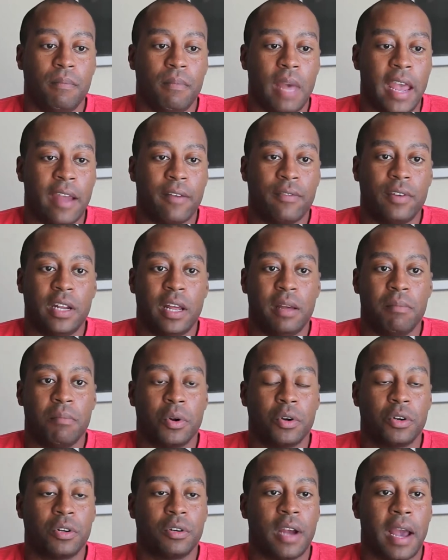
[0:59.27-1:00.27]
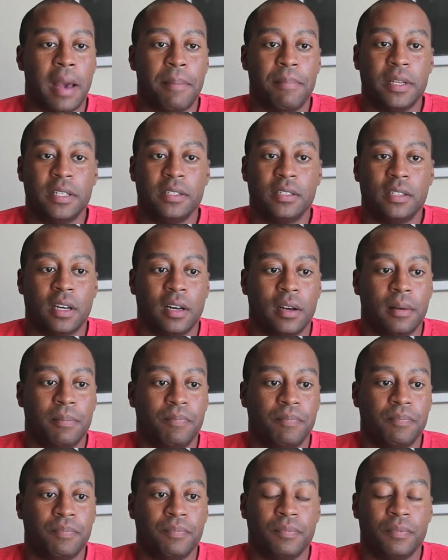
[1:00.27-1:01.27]
Everyday murder happens.
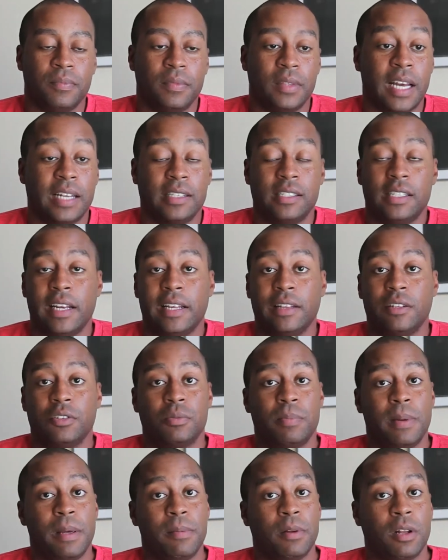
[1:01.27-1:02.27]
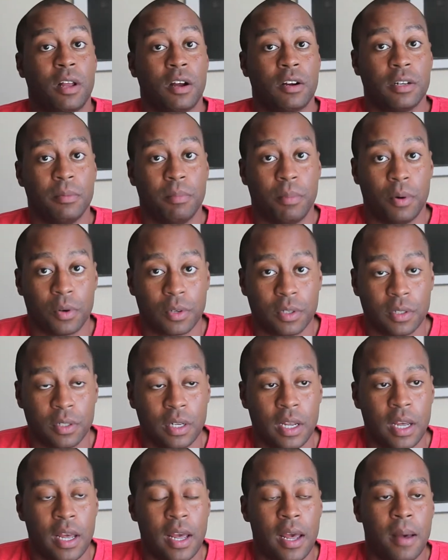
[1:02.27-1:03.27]
Not saying those people aren't important,
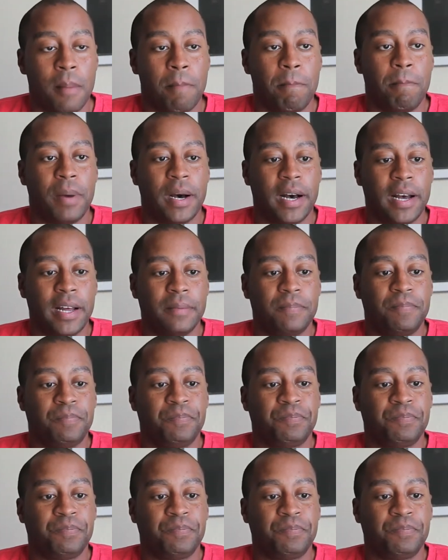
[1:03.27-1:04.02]
but